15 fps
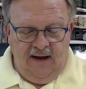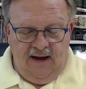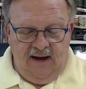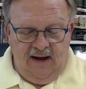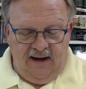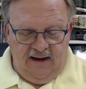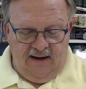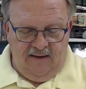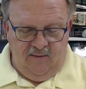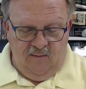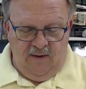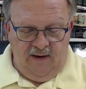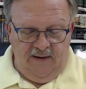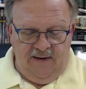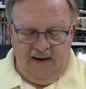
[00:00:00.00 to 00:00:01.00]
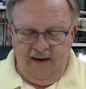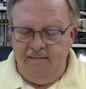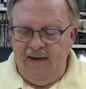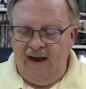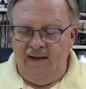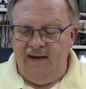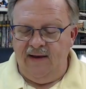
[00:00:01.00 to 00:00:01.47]
The
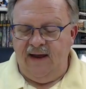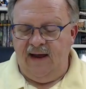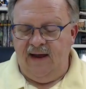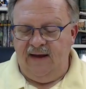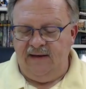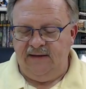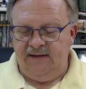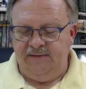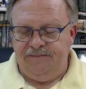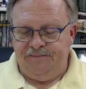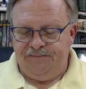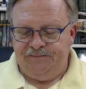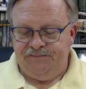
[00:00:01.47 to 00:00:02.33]
Amalekites